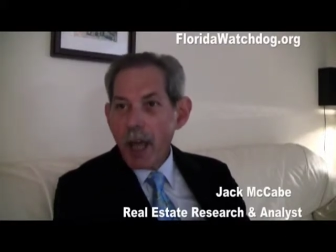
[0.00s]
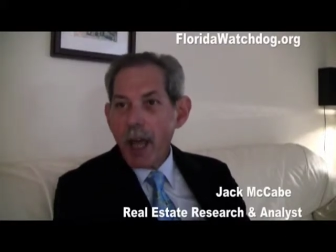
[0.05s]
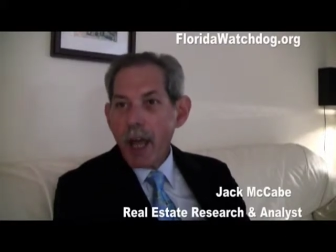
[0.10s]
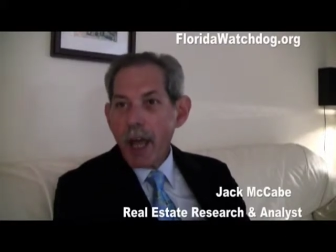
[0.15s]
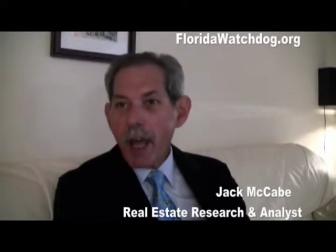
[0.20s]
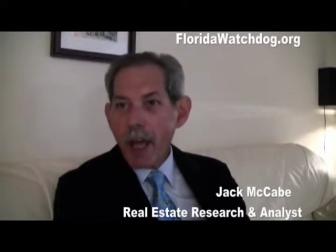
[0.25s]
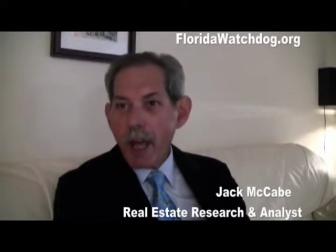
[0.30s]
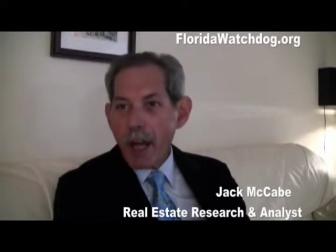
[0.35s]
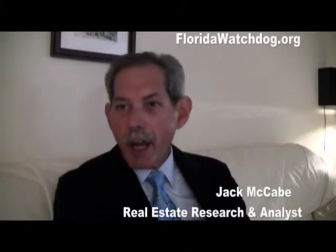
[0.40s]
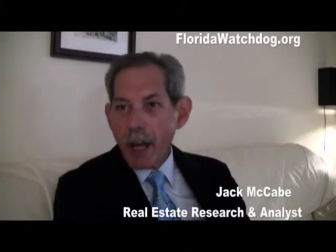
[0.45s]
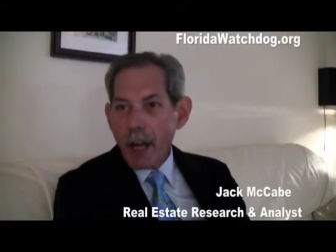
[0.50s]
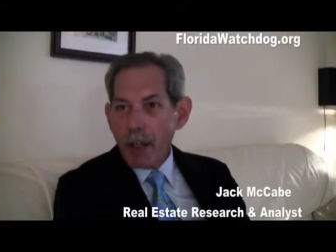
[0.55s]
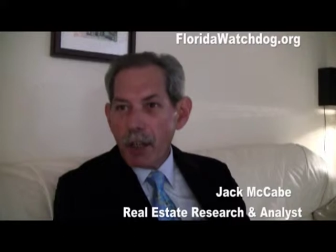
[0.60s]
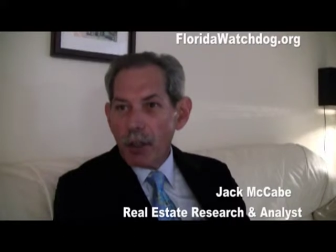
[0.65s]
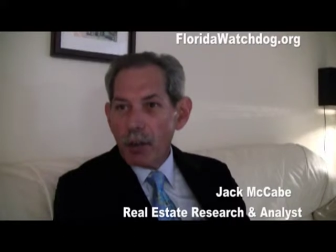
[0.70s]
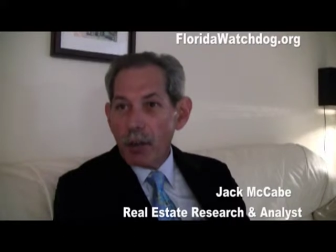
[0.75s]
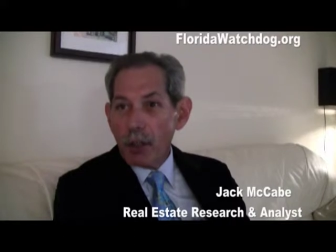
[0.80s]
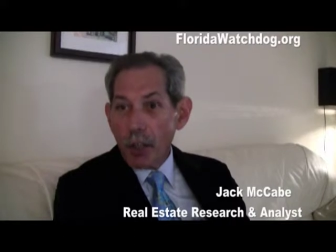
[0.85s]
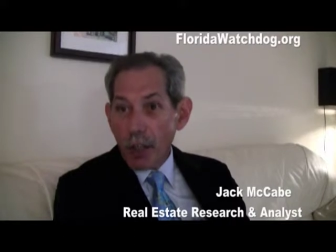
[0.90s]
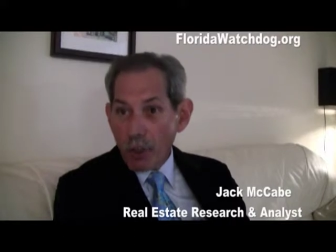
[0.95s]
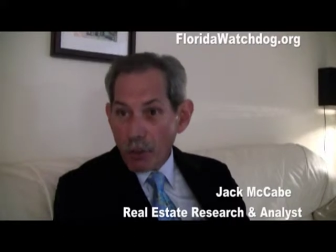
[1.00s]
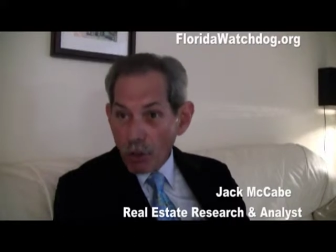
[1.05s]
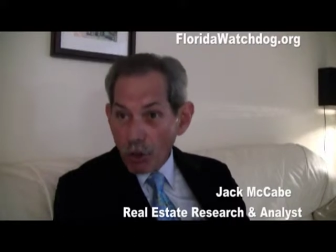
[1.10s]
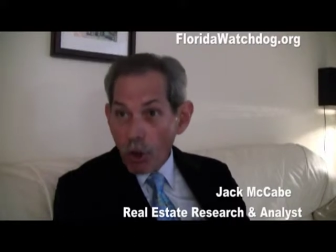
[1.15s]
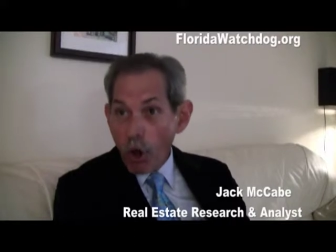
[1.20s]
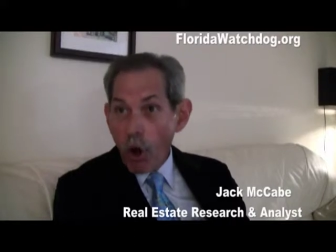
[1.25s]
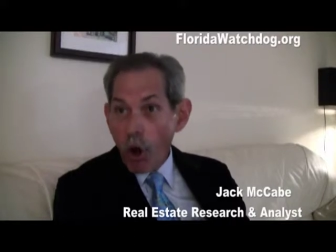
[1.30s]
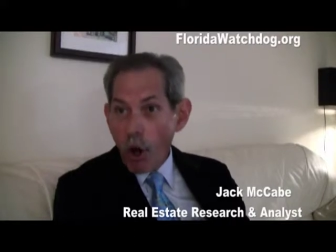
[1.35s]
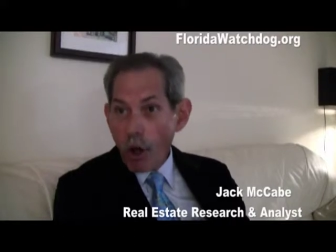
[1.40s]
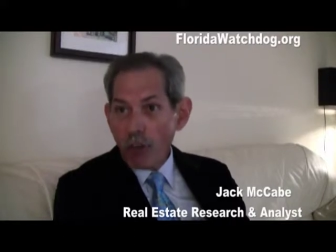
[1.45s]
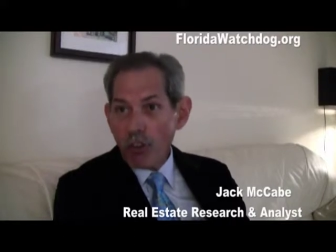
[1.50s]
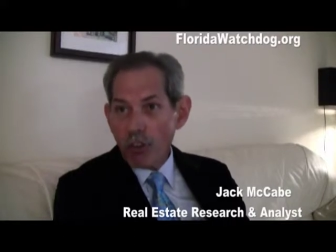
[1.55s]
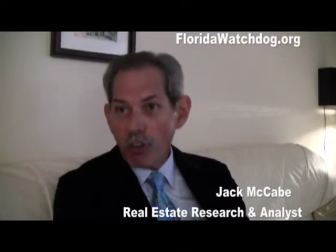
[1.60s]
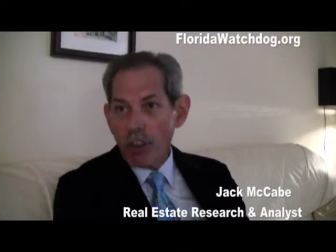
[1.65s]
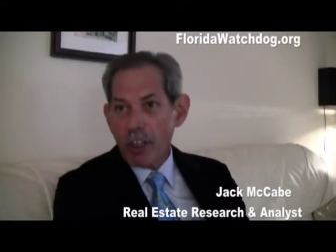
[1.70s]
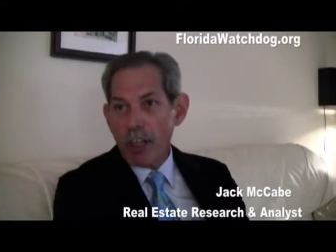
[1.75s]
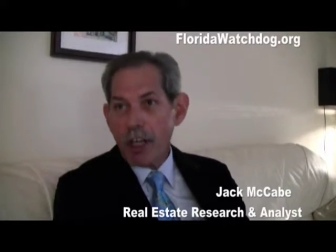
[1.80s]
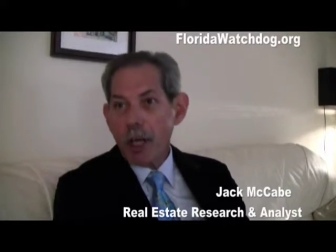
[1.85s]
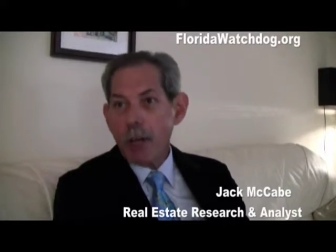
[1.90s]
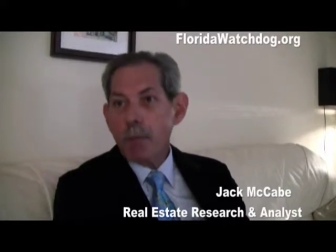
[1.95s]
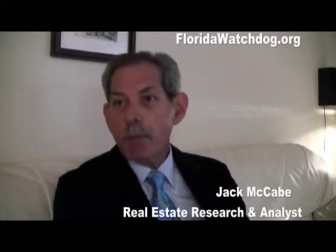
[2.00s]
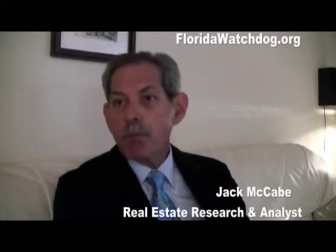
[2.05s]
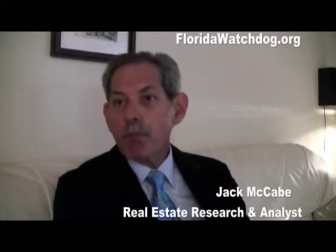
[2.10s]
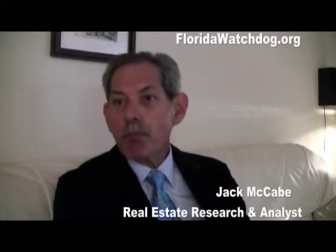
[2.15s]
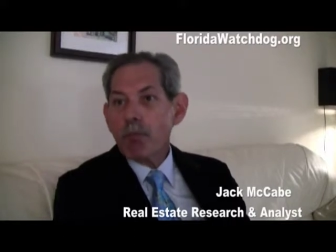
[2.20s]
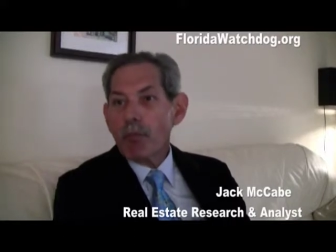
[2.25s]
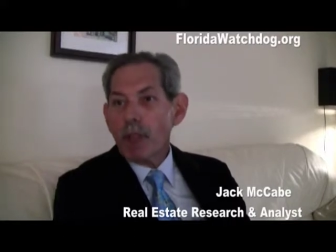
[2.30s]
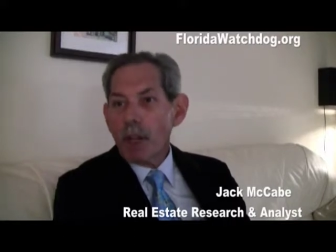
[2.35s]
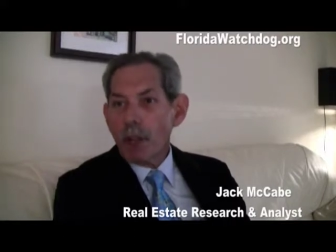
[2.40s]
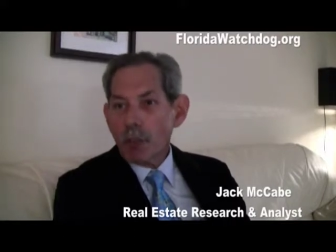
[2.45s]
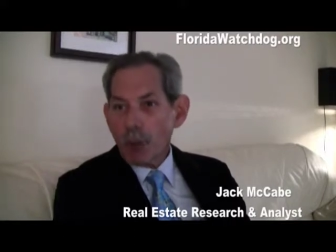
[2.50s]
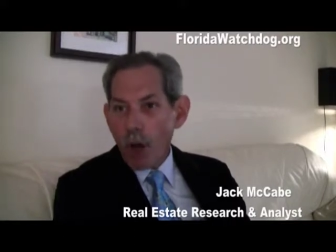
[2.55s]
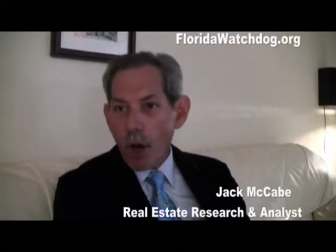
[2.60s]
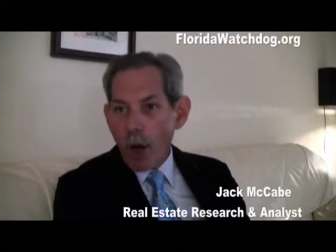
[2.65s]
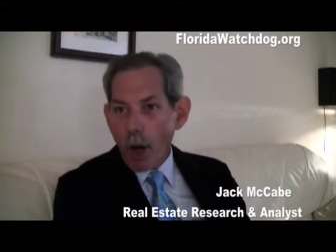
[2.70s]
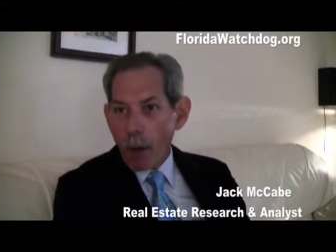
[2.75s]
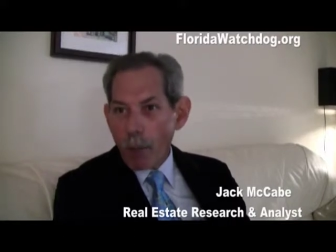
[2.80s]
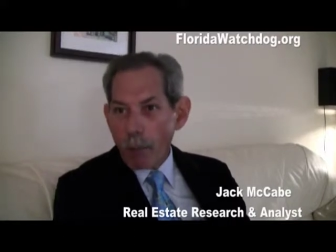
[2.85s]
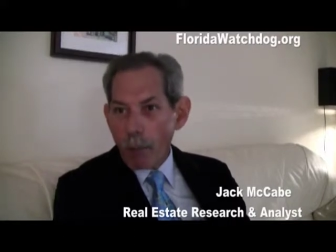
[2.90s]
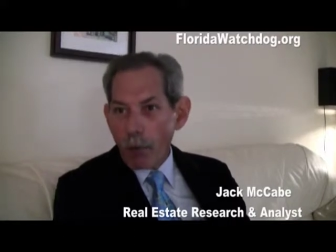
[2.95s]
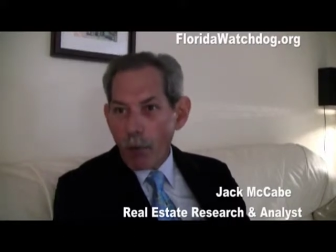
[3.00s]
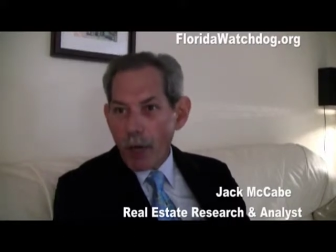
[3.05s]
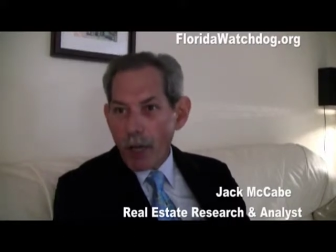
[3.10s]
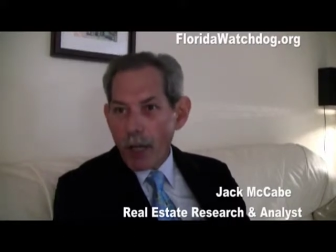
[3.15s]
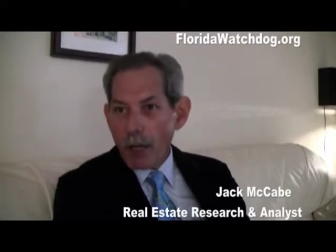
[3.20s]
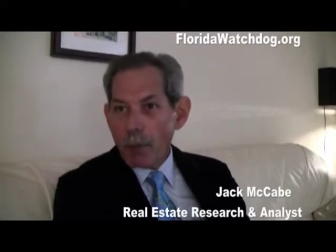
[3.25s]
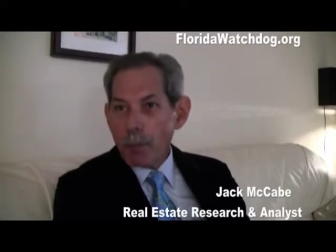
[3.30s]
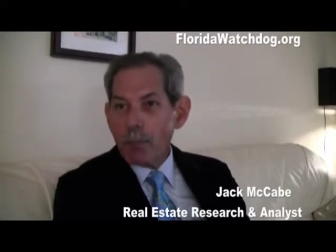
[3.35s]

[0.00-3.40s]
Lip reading: and less costly to operate.